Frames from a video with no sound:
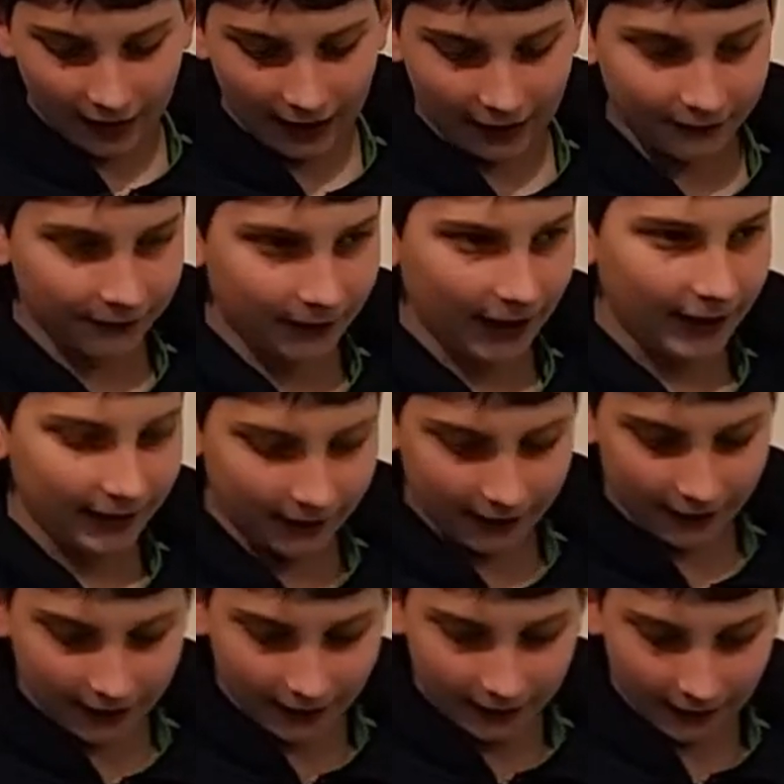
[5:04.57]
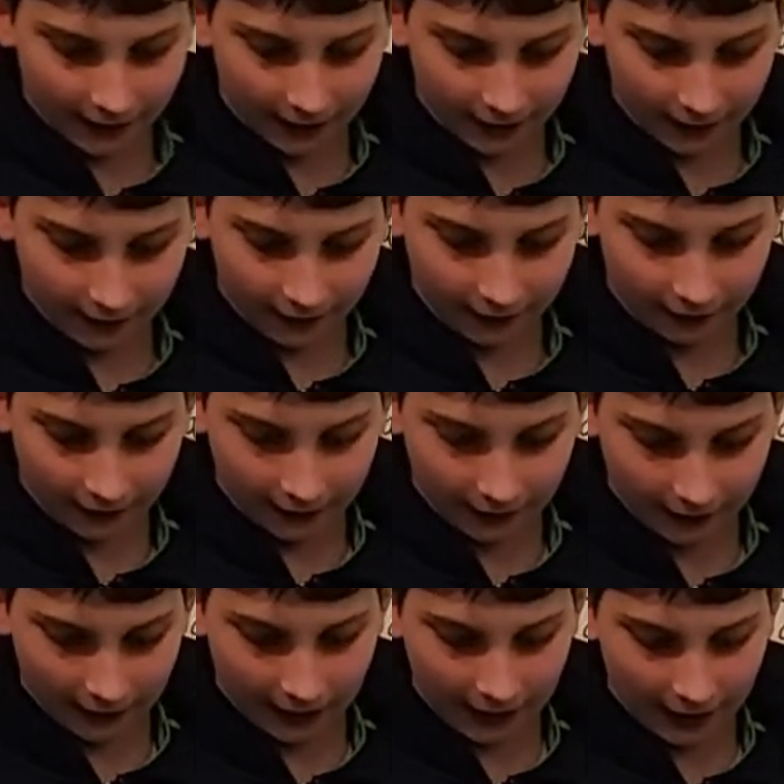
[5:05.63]
as then
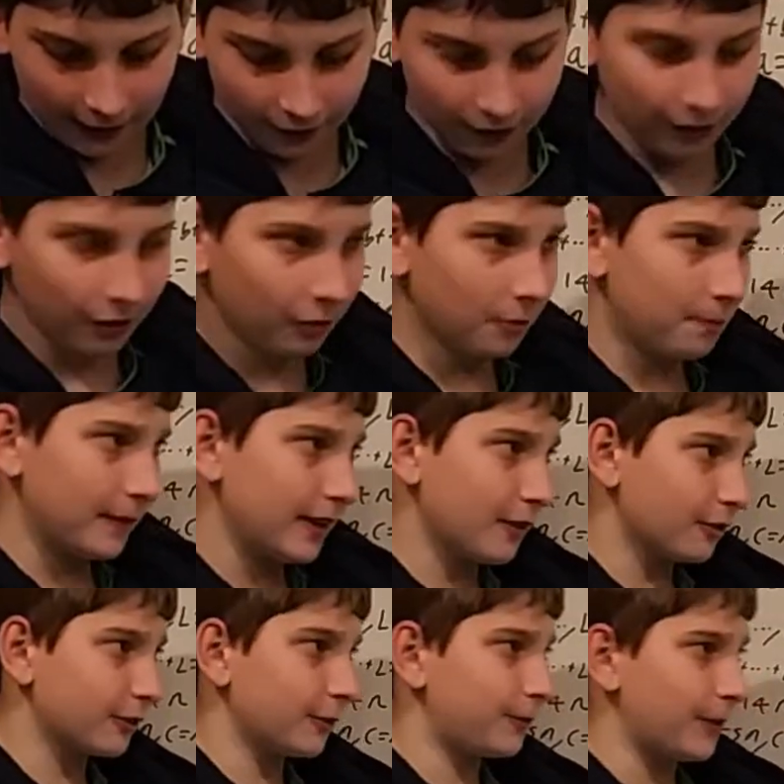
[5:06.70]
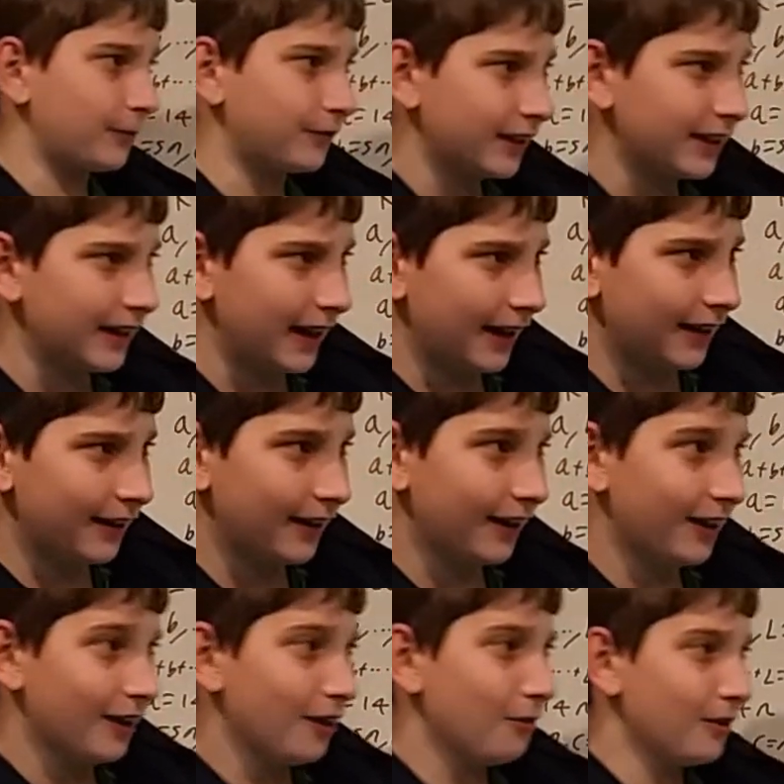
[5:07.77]
L would be equal to 15n,
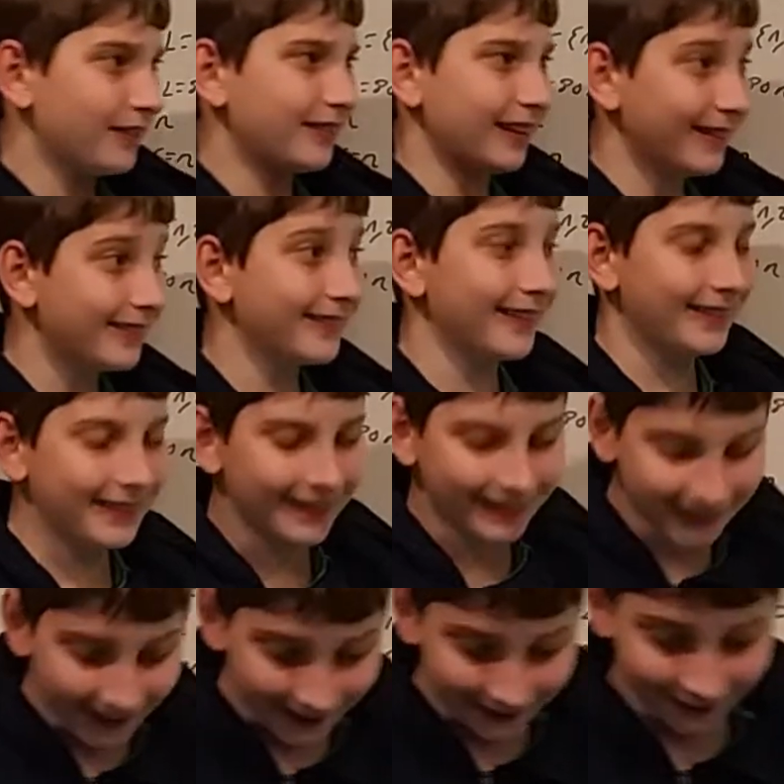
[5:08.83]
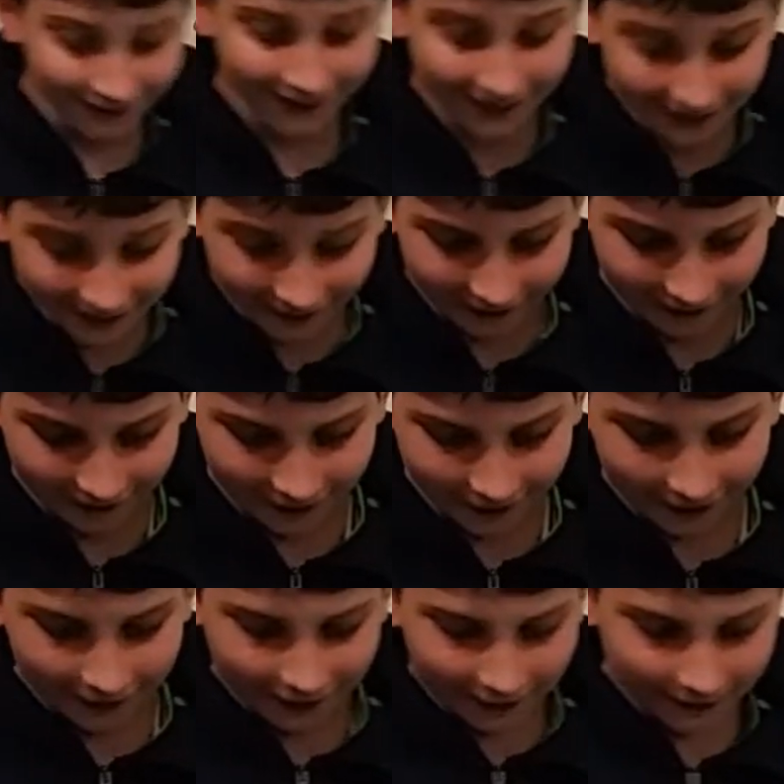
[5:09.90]
which isn't in the set either.
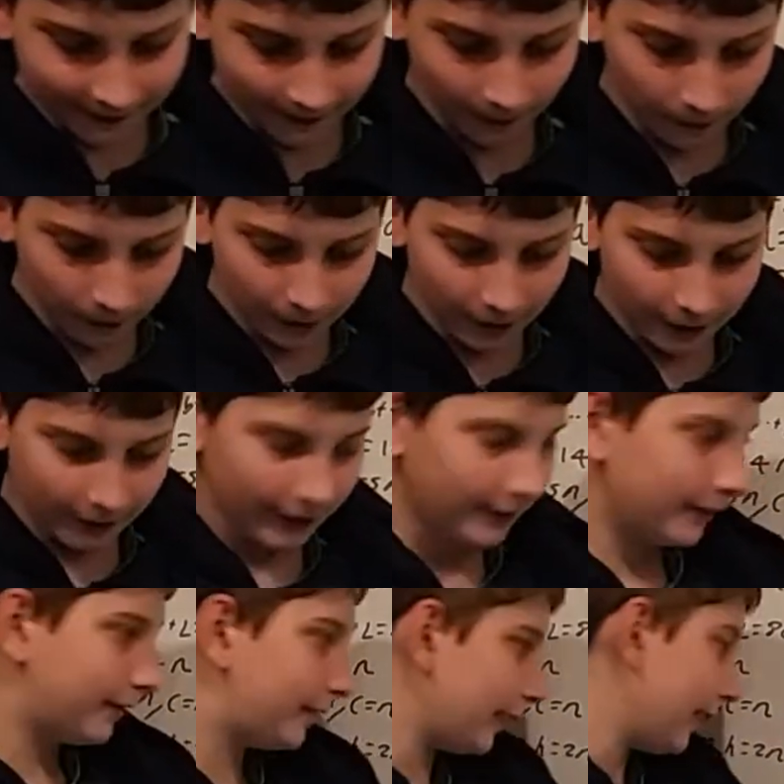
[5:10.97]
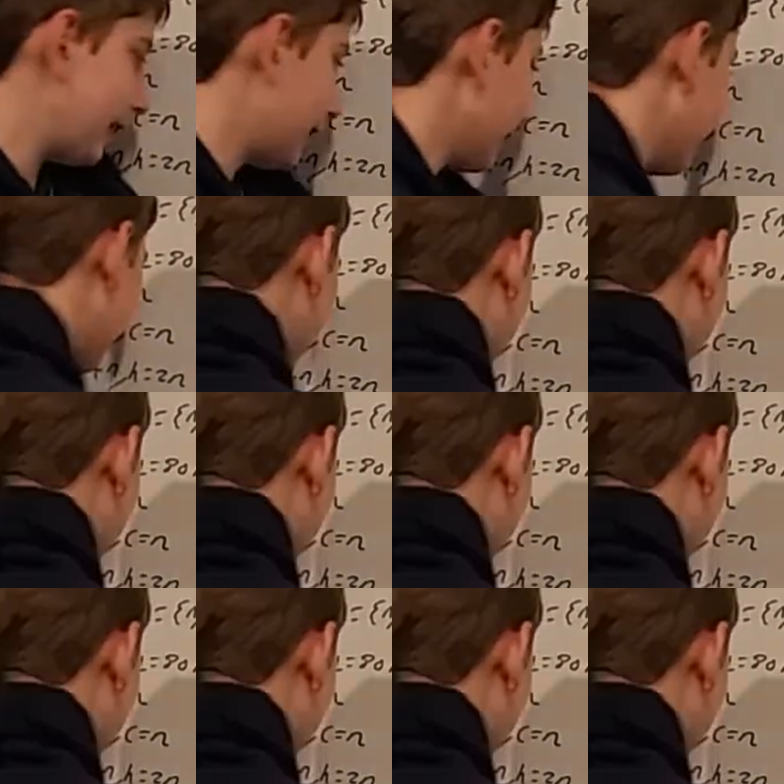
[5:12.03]
So D